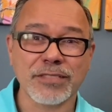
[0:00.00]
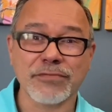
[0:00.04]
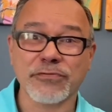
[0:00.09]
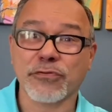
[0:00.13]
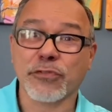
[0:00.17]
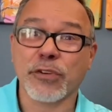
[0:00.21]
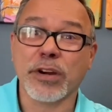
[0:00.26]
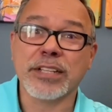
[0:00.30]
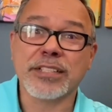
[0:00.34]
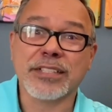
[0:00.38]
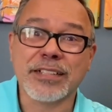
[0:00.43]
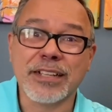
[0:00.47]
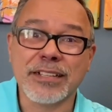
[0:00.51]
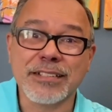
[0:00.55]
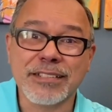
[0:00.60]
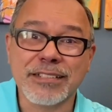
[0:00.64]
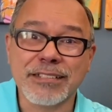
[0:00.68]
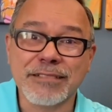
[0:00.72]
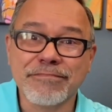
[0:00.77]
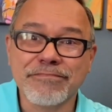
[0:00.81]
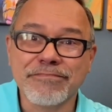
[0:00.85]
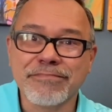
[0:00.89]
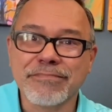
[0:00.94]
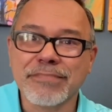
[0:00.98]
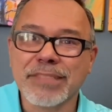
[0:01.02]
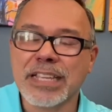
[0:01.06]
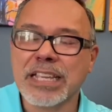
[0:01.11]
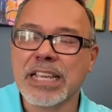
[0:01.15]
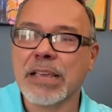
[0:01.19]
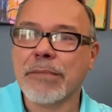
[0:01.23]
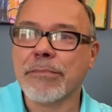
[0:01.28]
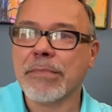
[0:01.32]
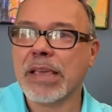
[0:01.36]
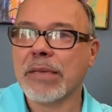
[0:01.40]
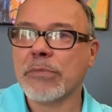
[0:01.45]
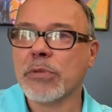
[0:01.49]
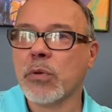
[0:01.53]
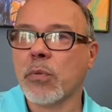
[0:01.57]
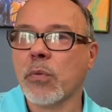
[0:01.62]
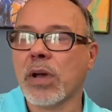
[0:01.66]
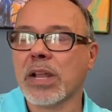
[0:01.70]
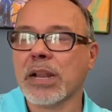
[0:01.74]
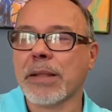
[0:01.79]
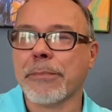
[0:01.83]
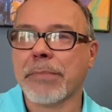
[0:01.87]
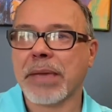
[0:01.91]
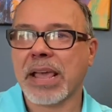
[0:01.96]
For instance, maybe you
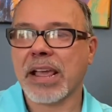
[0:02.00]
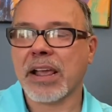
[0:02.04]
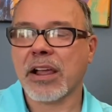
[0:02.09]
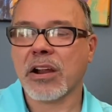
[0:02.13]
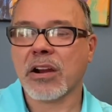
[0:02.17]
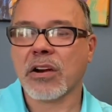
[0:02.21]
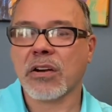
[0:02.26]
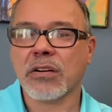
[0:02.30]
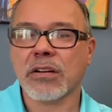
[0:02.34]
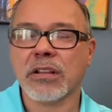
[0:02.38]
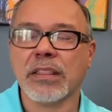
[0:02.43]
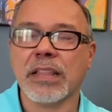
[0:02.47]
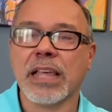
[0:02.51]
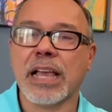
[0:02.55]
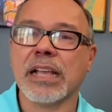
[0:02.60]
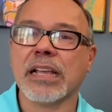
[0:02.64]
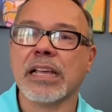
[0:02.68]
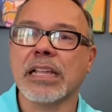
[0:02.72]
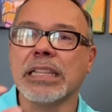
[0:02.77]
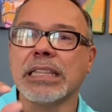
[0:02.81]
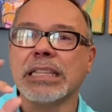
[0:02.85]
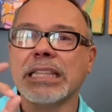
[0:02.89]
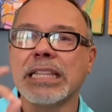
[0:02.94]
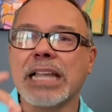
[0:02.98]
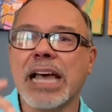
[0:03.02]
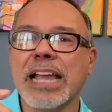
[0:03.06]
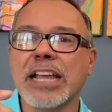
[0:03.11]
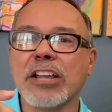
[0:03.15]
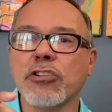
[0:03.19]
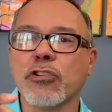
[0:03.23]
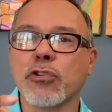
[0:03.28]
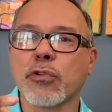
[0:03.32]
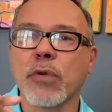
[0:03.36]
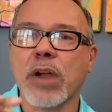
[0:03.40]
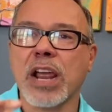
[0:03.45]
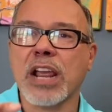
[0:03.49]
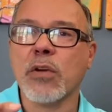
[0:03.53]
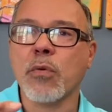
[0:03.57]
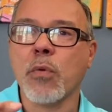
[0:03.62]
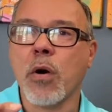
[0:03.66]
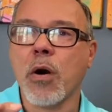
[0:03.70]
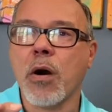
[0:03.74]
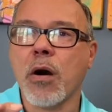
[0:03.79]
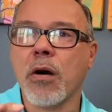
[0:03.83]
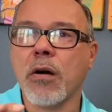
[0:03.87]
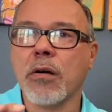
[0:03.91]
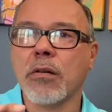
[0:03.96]
want to pair like a light gray
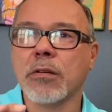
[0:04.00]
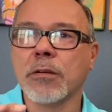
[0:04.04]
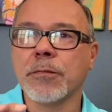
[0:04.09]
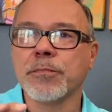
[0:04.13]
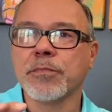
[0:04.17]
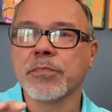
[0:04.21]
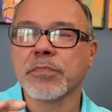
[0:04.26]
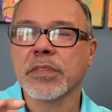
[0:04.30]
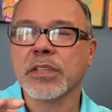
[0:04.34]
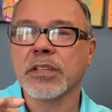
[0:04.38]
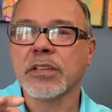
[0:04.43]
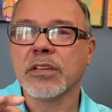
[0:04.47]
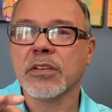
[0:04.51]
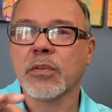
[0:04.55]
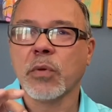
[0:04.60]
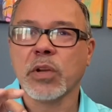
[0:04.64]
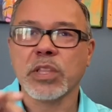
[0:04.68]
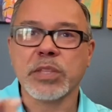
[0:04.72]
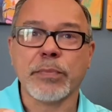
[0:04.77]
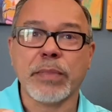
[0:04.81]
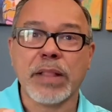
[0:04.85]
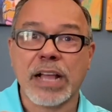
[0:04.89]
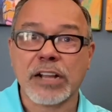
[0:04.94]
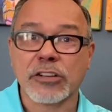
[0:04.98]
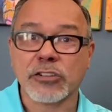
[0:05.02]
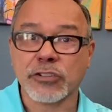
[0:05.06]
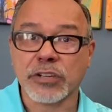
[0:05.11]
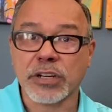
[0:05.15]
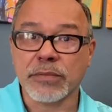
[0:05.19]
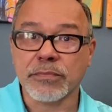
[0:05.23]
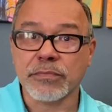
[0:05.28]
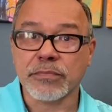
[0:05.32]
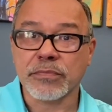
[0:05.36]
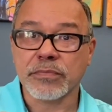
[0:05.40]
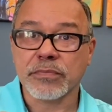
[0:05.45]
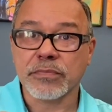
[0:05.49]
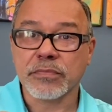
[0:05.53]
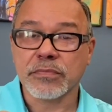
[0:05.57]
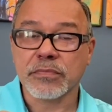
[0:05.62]
wall with a black trim,